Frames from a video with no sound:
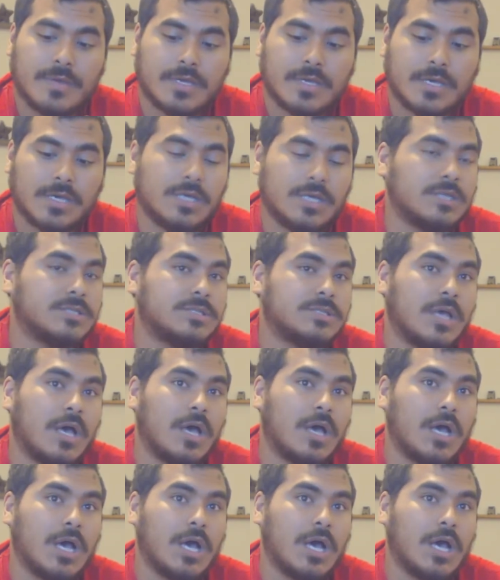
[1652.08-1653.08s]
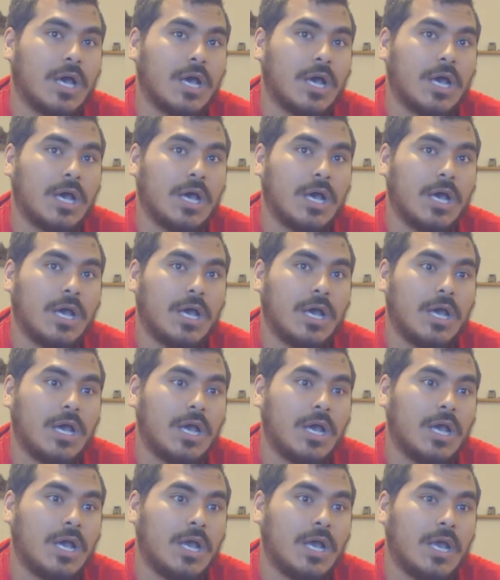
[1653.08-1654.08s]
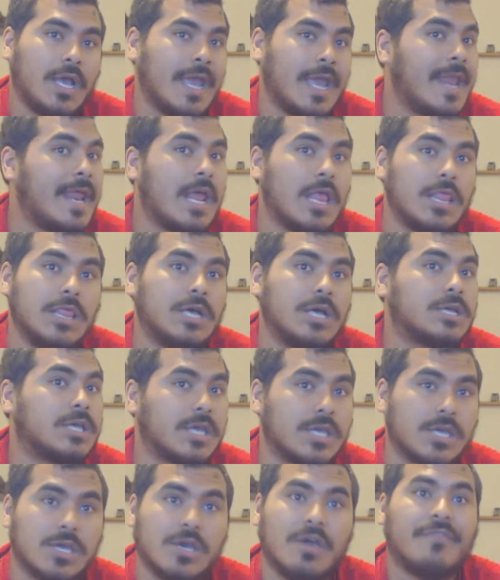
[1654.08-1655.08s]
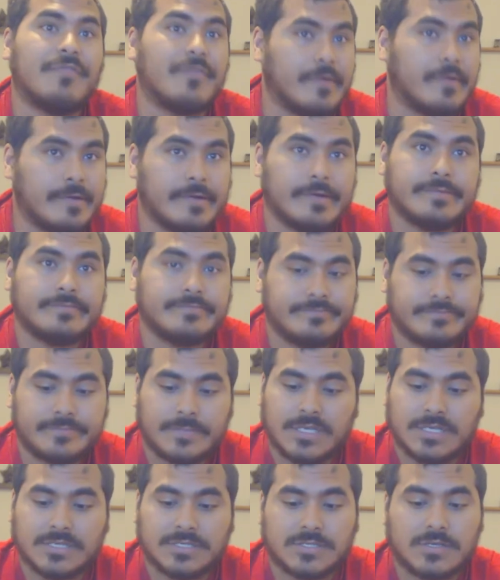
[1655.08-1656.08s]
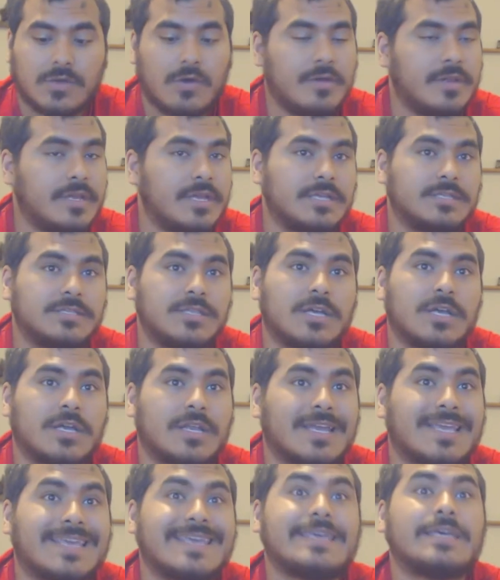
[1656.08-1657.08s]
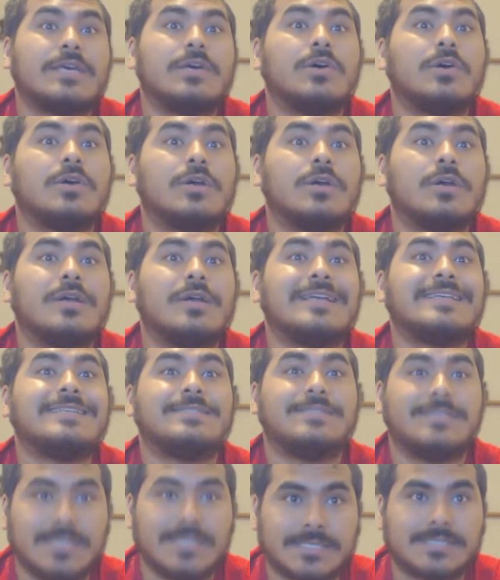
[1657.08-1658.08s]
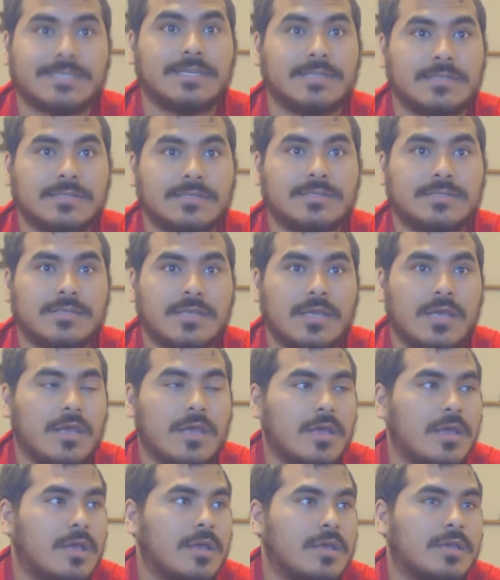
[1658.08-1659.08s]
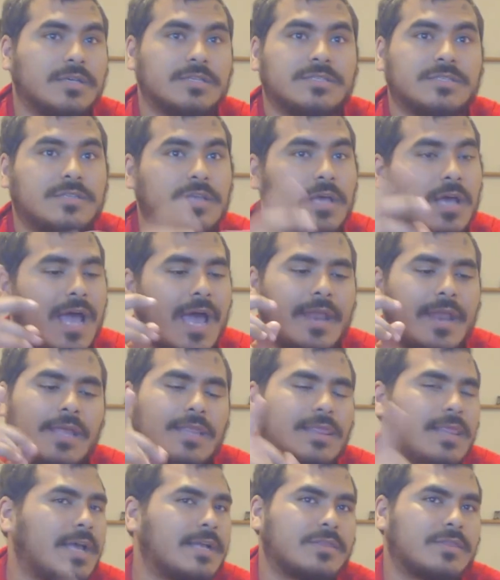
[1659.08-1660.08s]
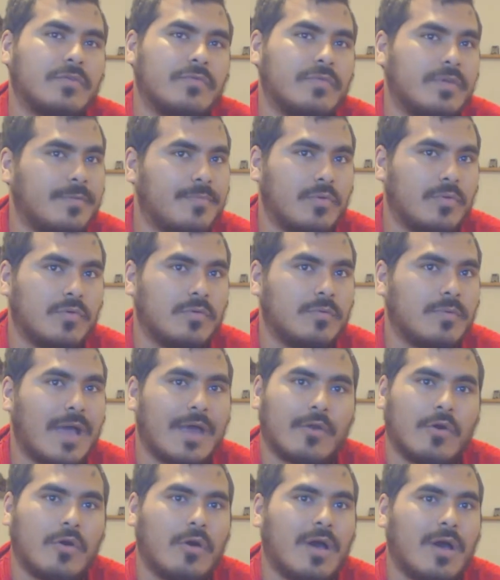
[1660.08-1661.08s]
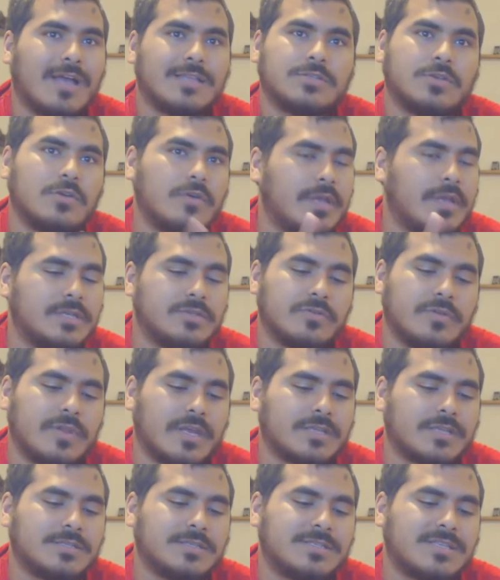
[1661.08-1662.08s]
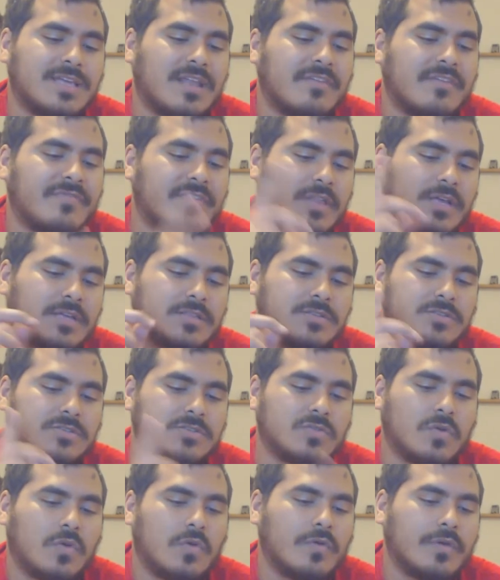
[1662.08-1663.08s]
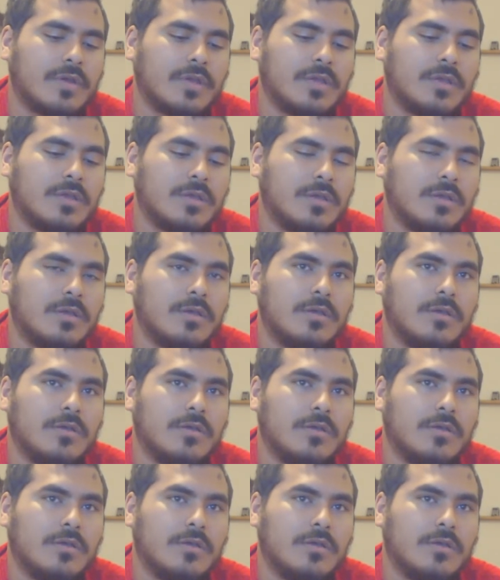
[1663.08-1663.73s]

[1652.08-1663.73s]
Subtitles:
because it ain't looking good for her. Because Sony is looking to kill her existence. Because I didn't like the reboot at all. I told Angel Nexus that I felt like the story